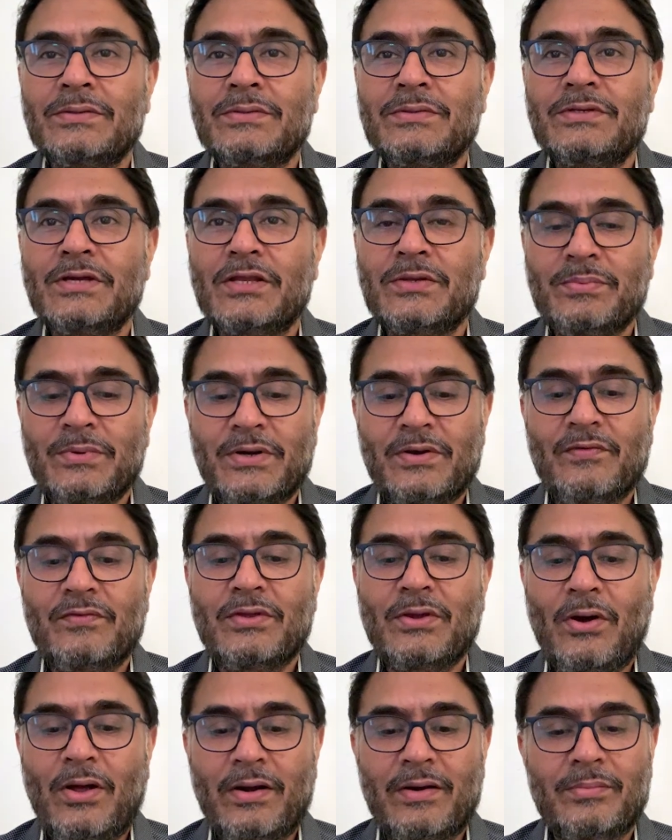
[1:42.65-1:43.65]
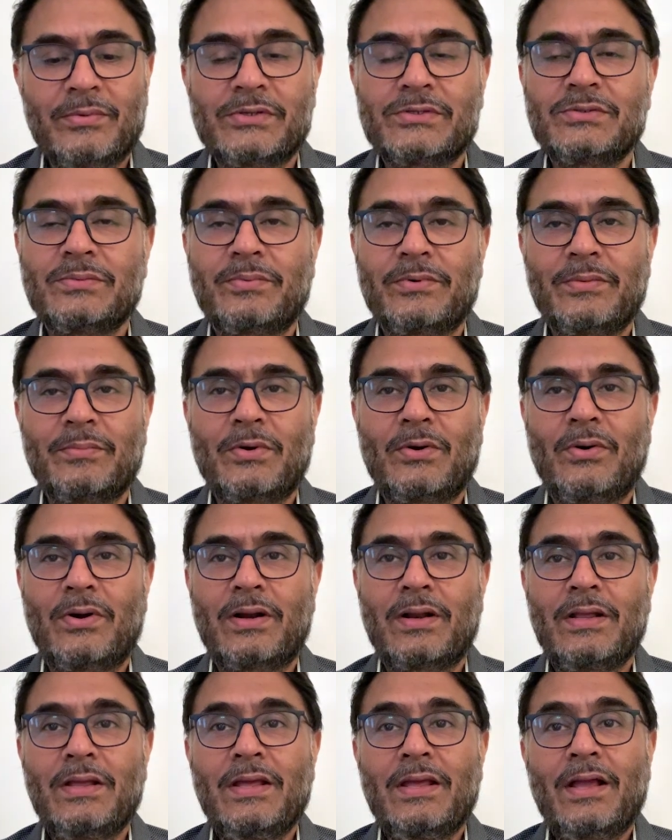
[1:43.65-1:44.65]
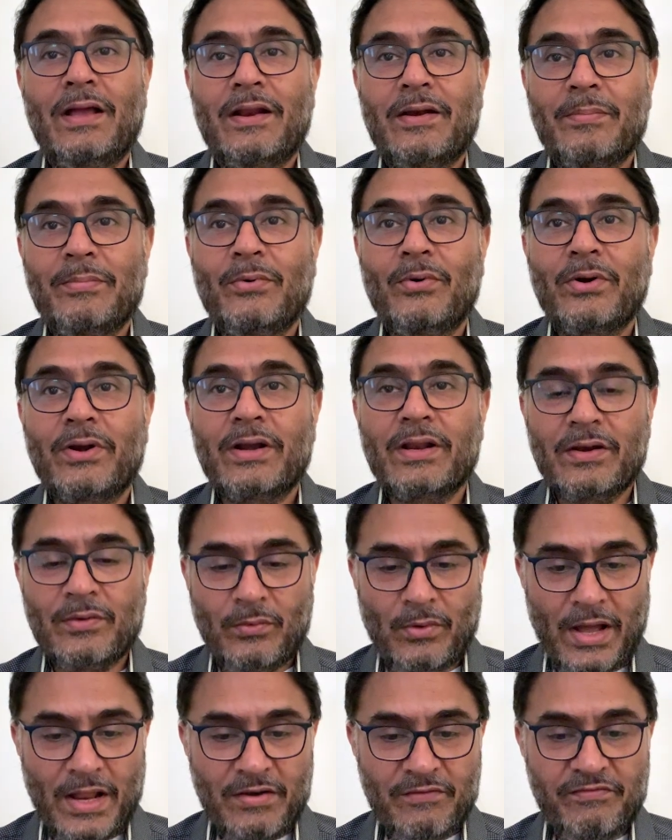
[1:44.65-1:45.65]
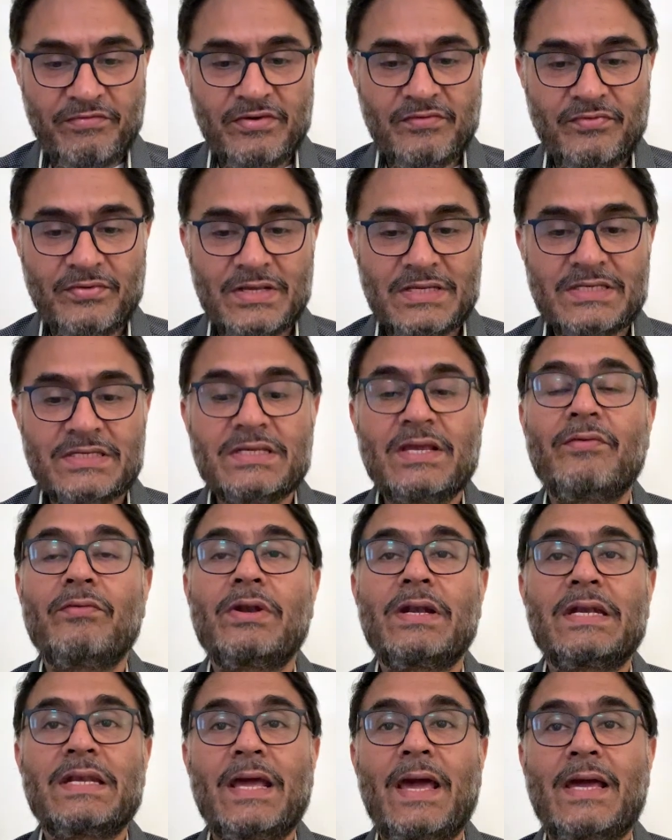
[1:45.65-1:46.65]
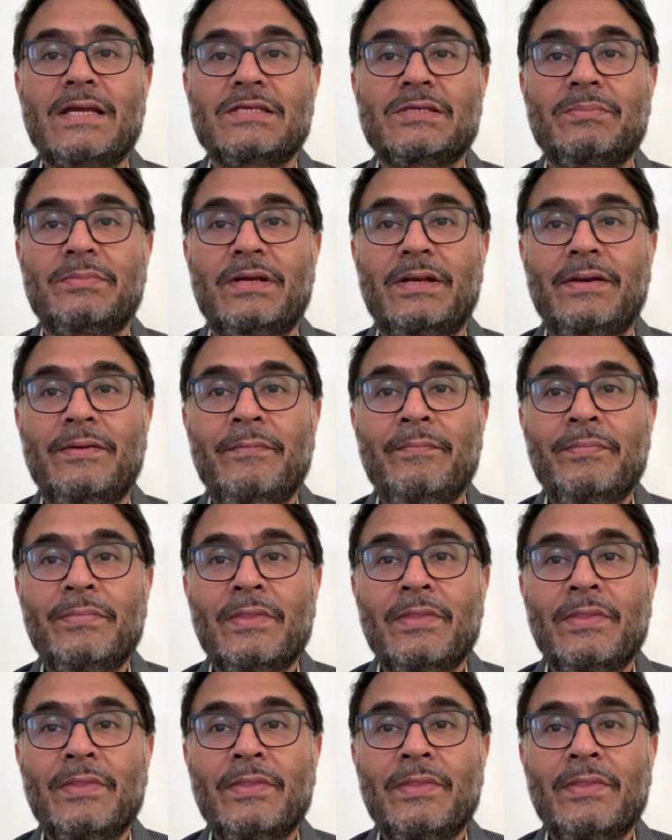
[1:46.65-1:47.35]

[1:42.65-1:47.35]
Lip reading: judgment of the Honorable Supreme Court, reported in 157 Taxmann,